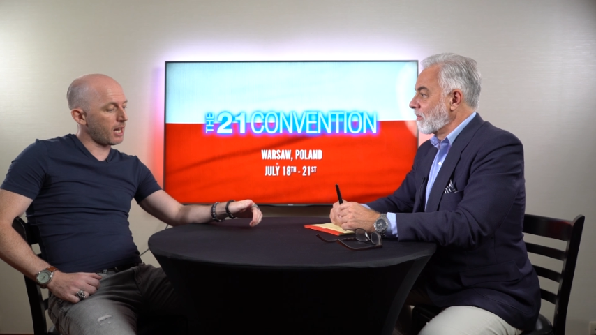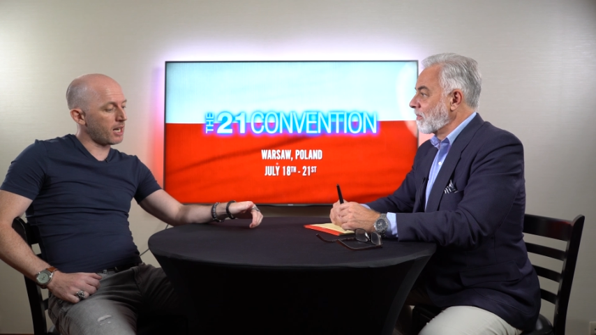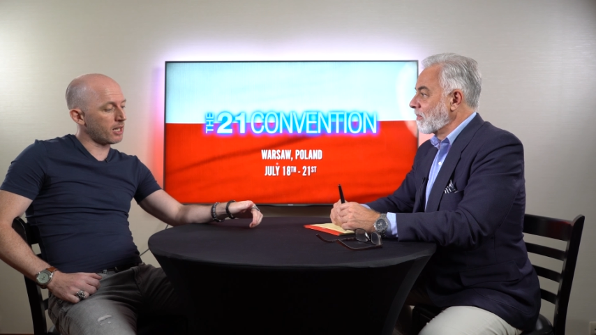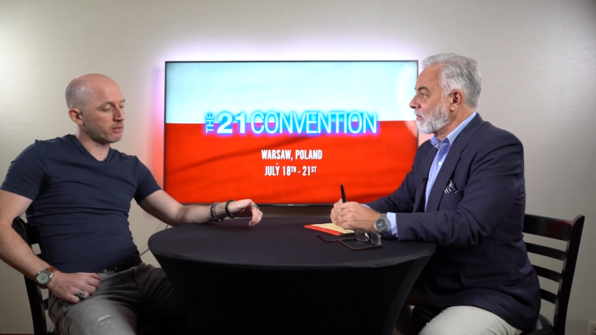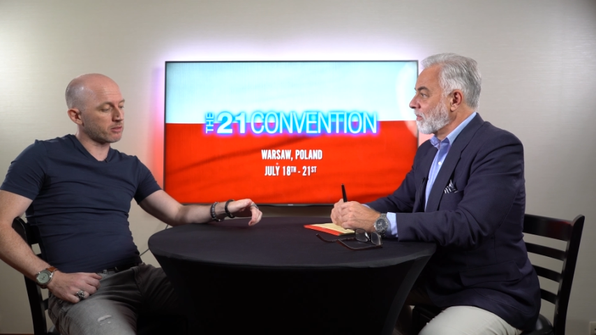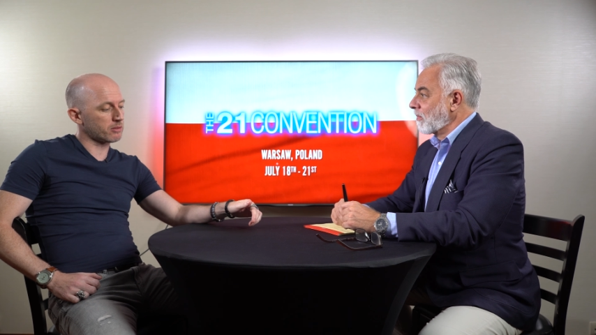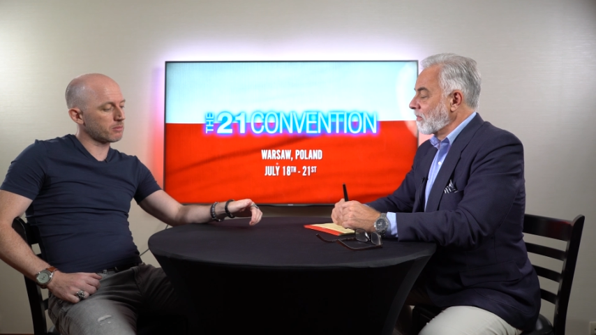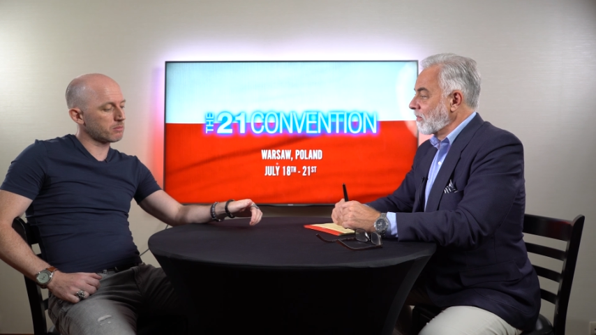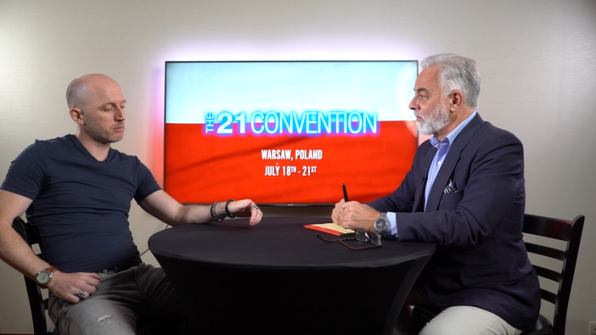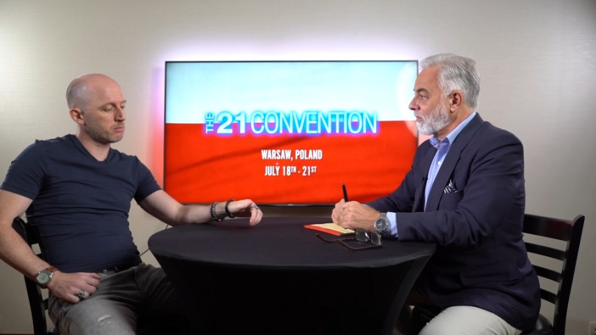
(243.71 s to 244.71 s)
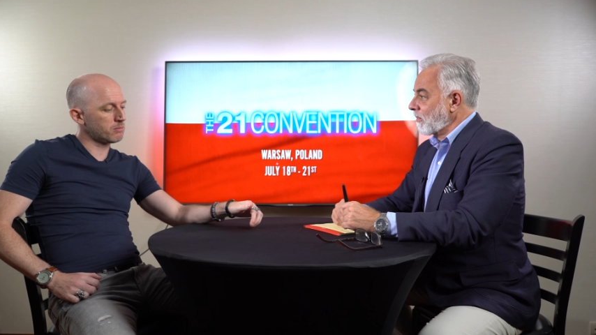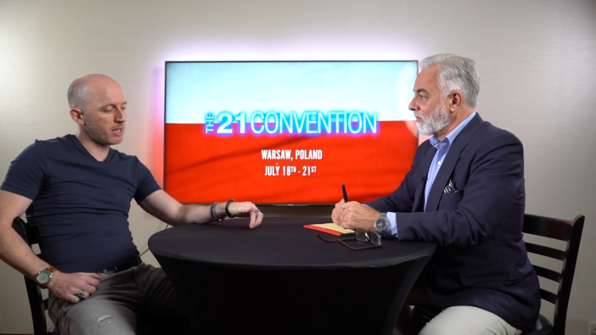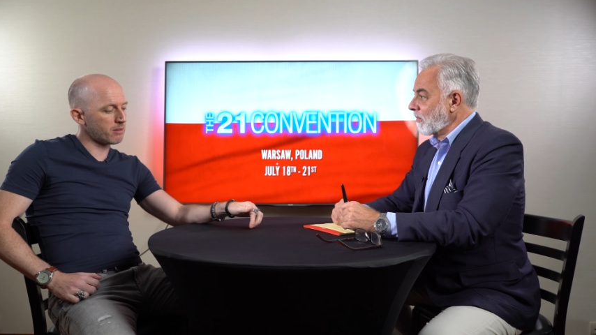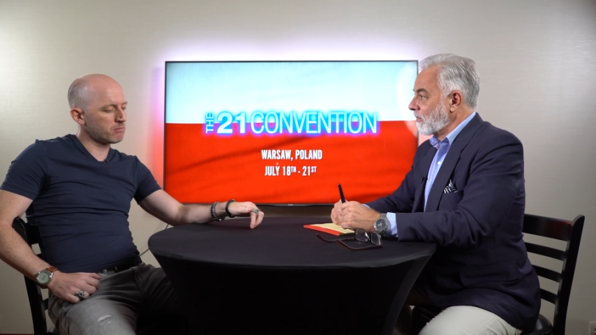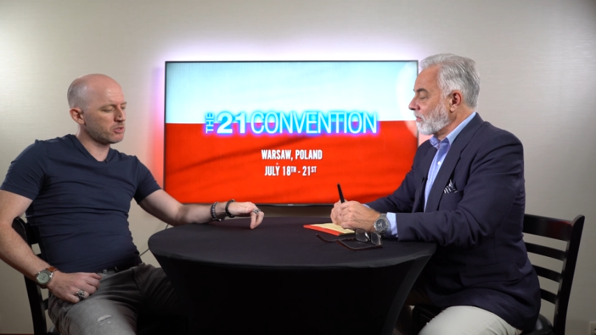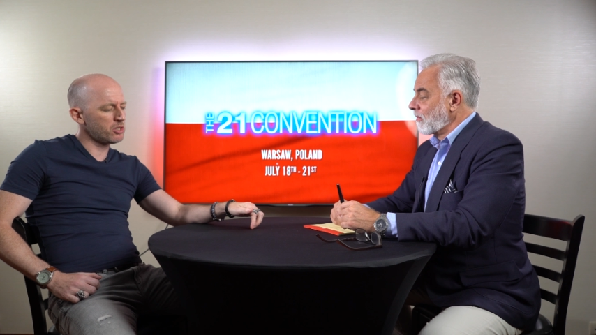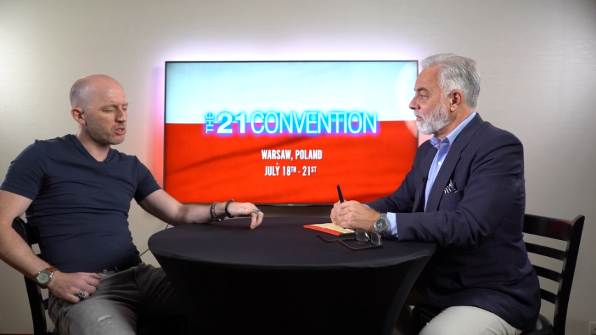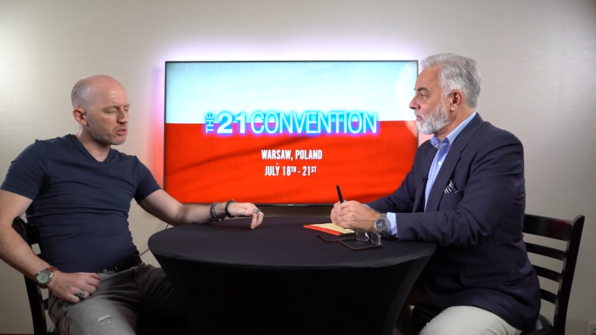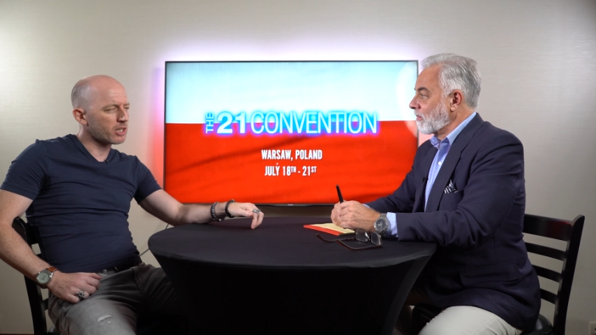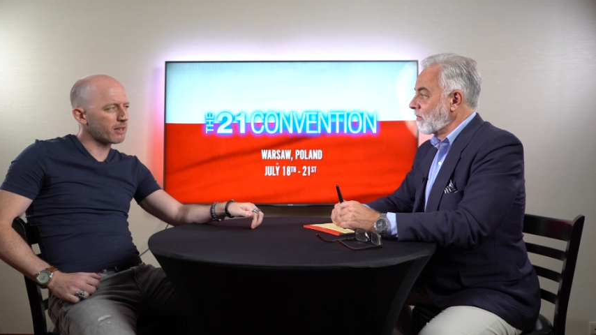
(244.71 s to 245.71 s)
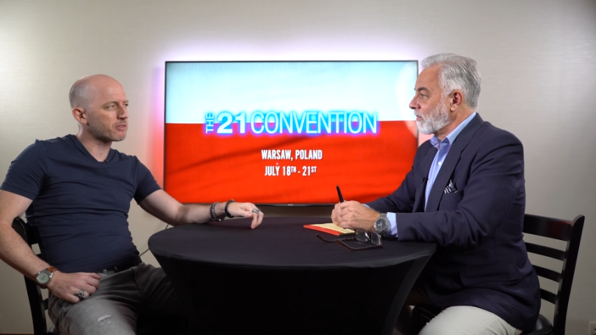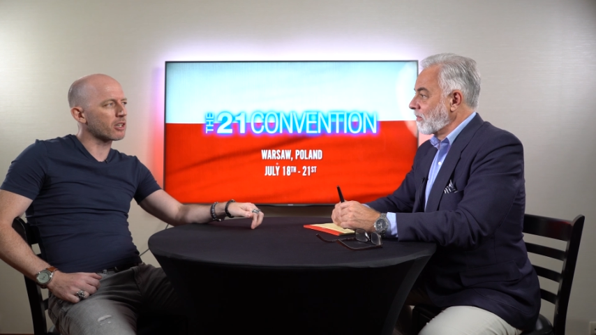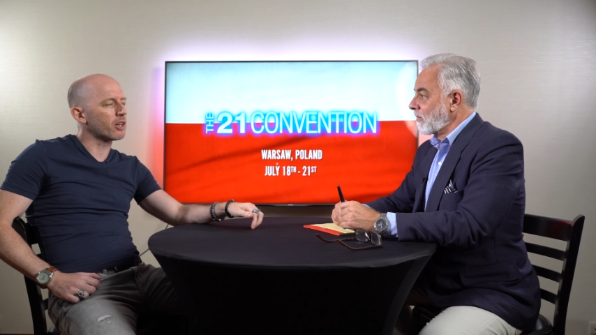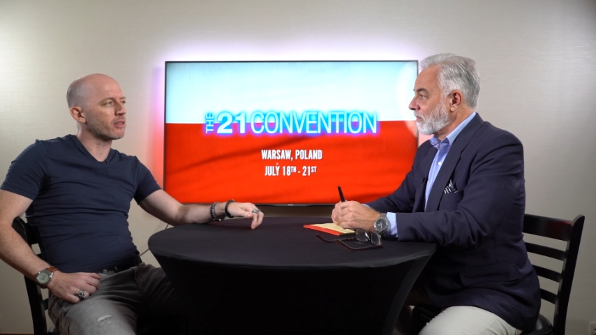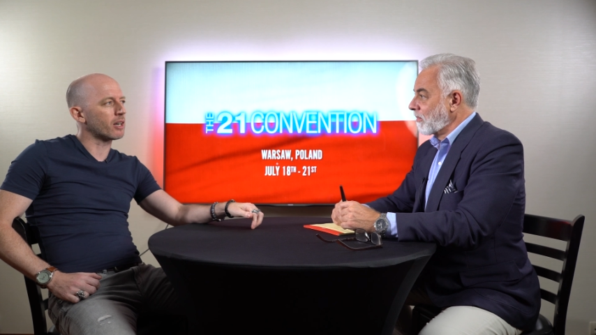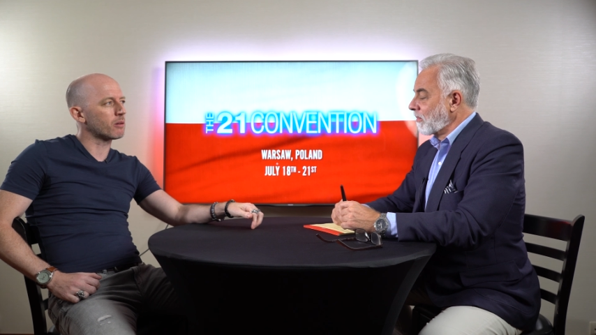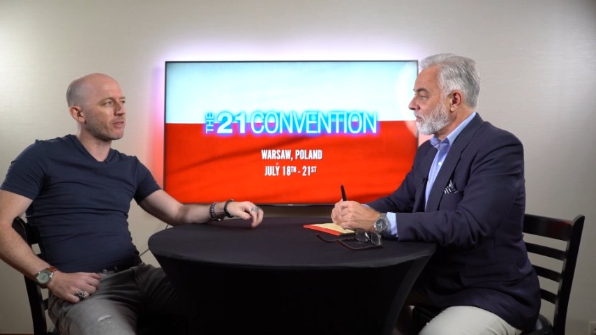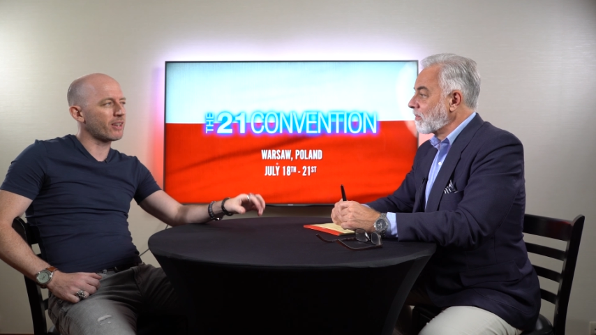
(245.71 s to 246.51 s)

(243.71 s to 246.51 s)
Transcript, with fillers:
Speaker 1: and men usually have to learn that.